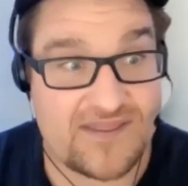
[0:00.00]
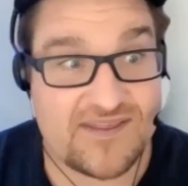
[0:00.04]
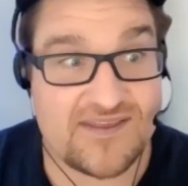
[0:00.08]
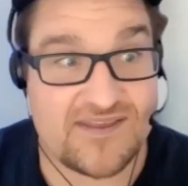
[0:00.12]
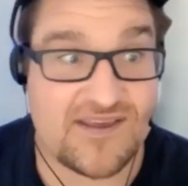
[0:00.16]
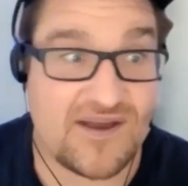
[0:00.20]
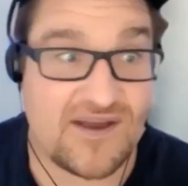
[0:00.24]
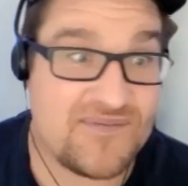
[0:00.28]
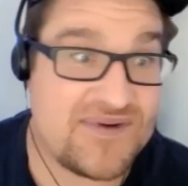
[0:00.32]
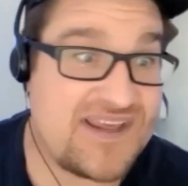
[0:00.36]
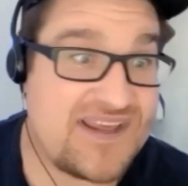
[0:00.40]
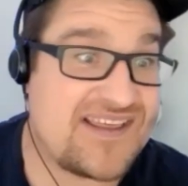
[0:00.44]

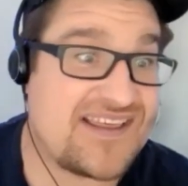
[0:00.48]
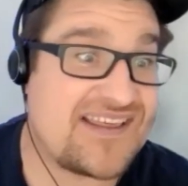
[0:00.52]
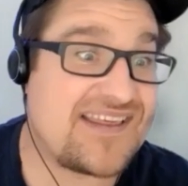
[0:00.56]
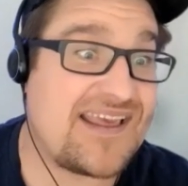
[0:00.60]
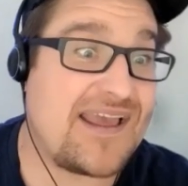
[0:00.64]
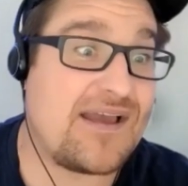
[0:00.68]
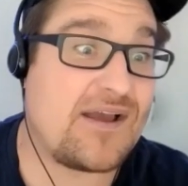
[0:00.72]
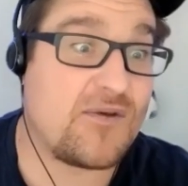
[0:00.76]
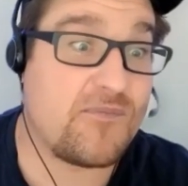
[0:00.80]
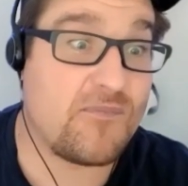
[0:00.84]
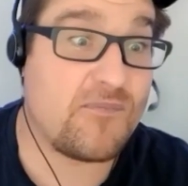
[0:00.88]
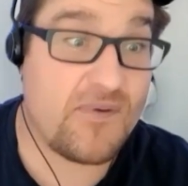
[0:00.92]
somebody
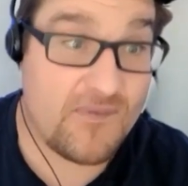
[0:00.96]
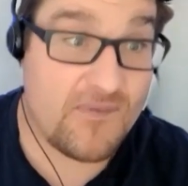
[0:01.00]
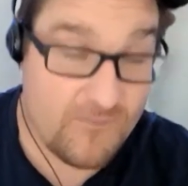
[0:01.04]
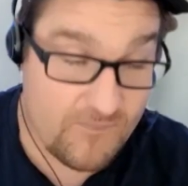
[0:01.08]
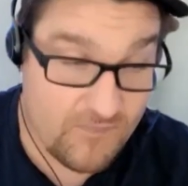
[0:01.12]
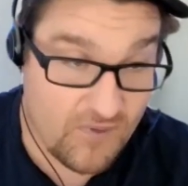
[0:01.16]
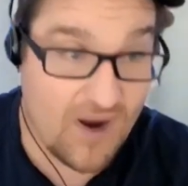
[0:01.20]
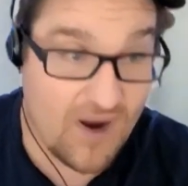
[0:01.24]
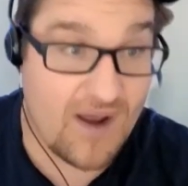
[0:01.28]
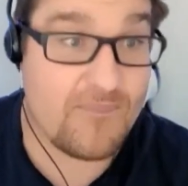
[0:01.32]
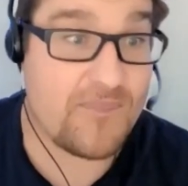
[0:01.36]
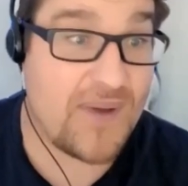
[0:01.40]

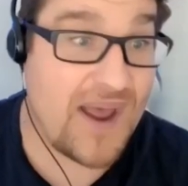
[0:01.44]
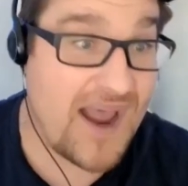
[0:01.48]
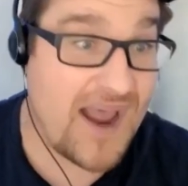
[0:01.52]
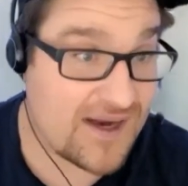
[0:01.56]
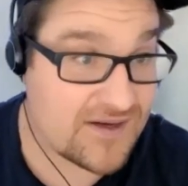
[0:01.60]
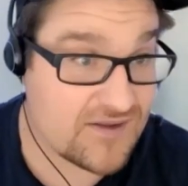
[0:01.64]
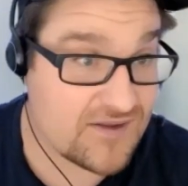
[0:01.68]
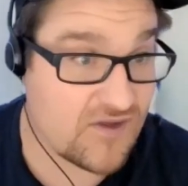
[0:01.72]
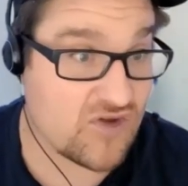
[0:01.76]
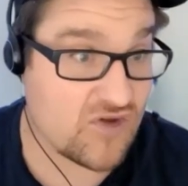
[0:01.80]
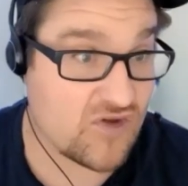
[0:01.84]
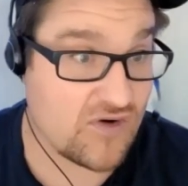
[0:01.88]
brought back
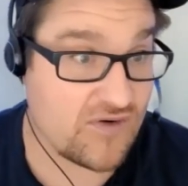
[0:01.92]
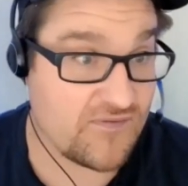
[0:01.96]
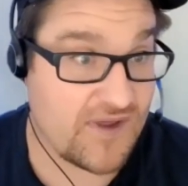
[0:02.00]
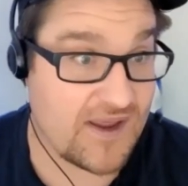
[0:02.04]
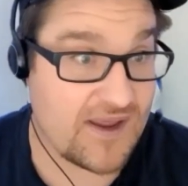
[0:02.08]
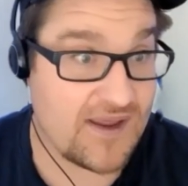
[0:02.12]
the survey,